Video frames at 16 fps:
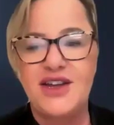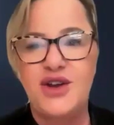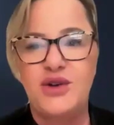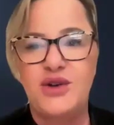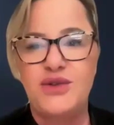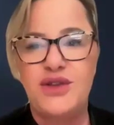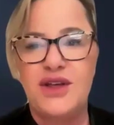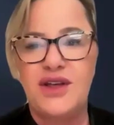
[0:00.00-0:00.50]
you
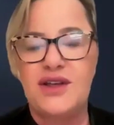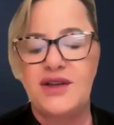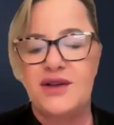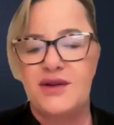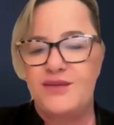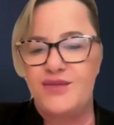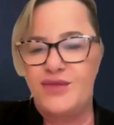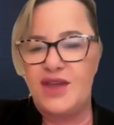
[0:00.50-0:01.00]
know
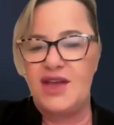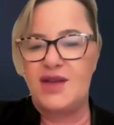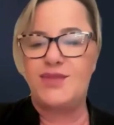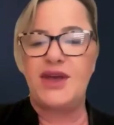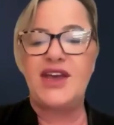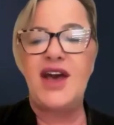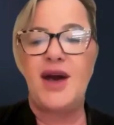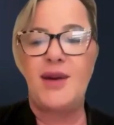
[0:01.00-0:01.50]
the in
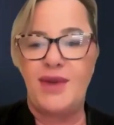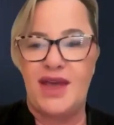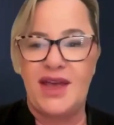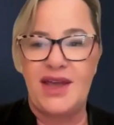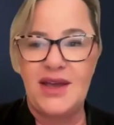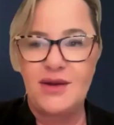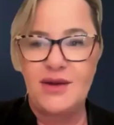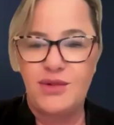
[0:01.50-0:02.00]

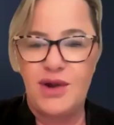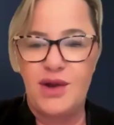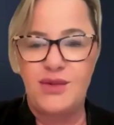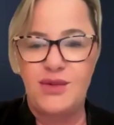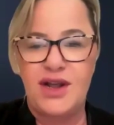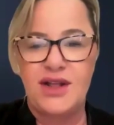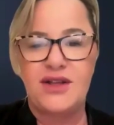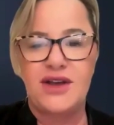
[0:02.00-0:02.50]
becoming right
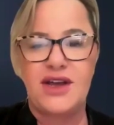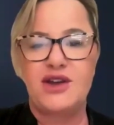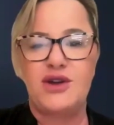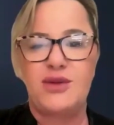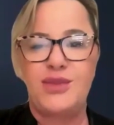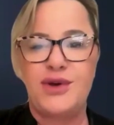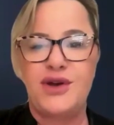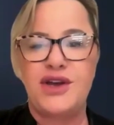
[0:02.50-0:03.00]
when I look at
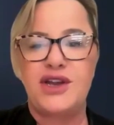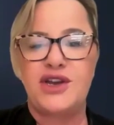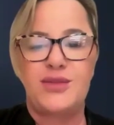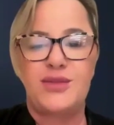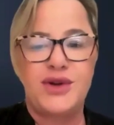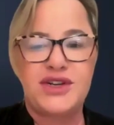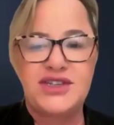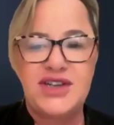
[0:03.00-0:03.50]
your book and your
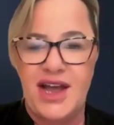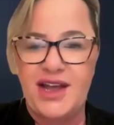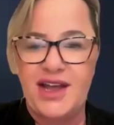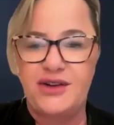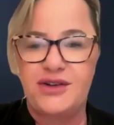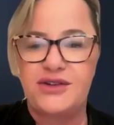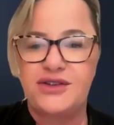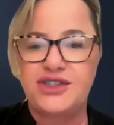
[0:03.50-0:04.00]
book
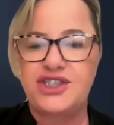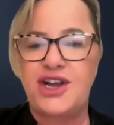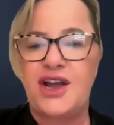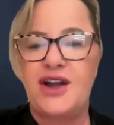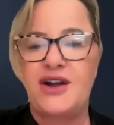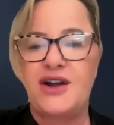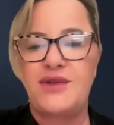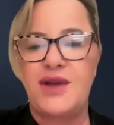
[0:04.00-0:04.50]
title
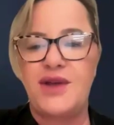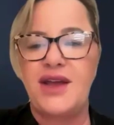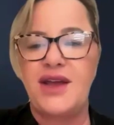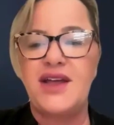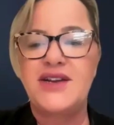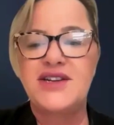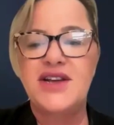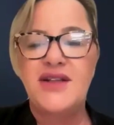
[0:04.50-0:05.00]
share like
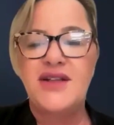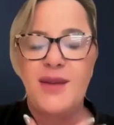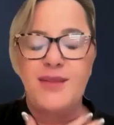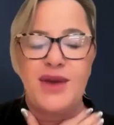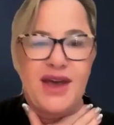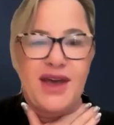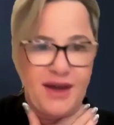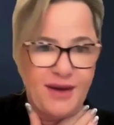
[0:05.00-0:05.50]
until I
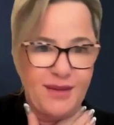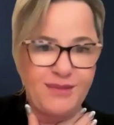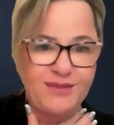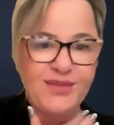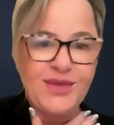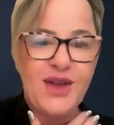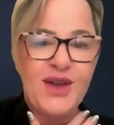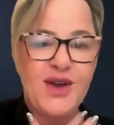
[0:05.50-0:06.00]
become
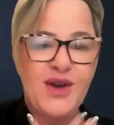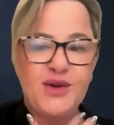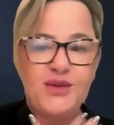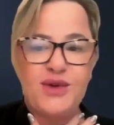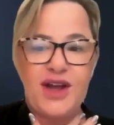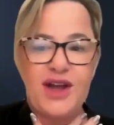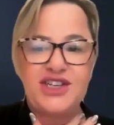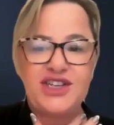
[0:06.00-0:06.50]

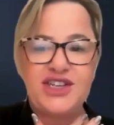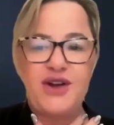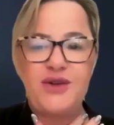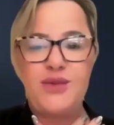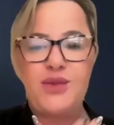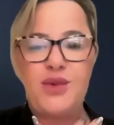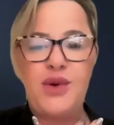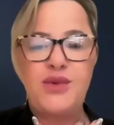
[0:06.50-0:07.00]
right
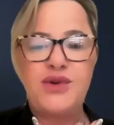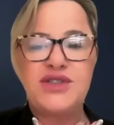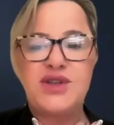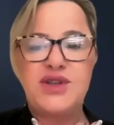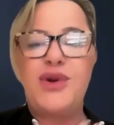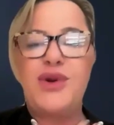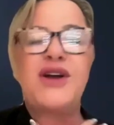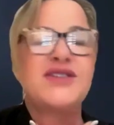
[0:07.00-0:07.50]
share what was the
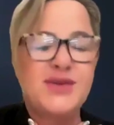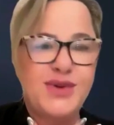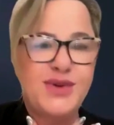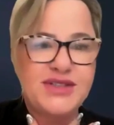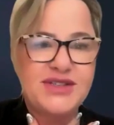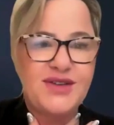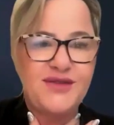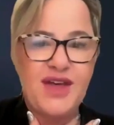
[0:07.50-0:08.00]

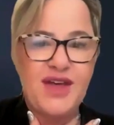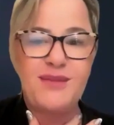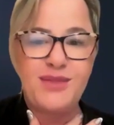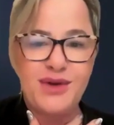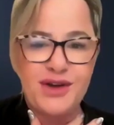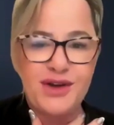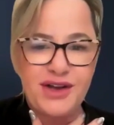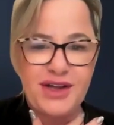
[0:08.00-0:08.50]
precipice of that
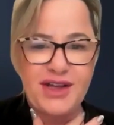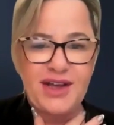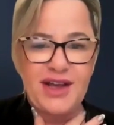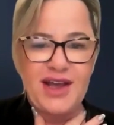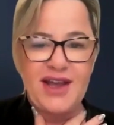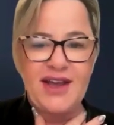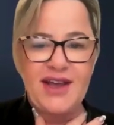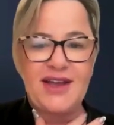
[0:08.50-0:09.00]
book
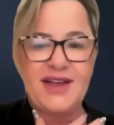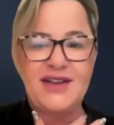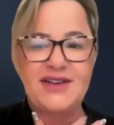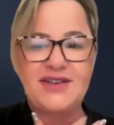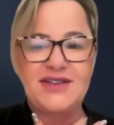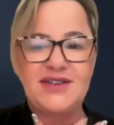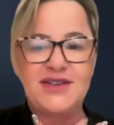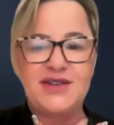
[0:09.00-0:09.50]

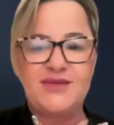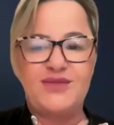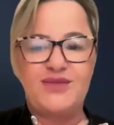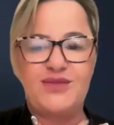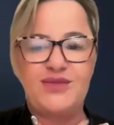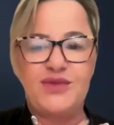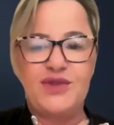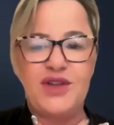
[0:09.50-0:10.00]
and
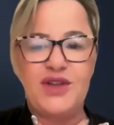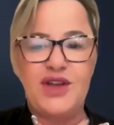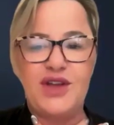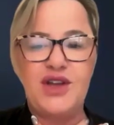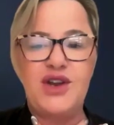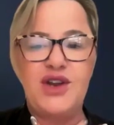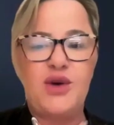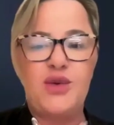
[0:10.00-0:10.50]

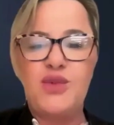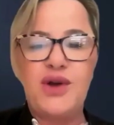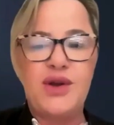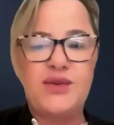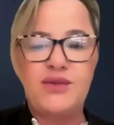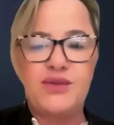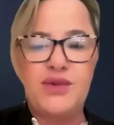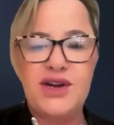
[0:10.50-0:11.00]
you know what
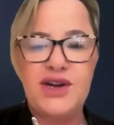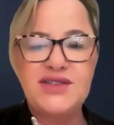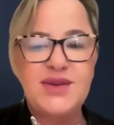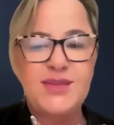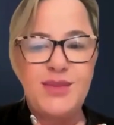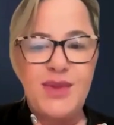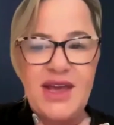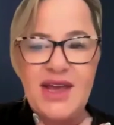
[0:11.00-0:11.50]
what does
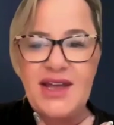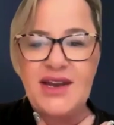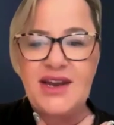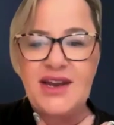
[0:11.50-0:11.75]
it mean yeah.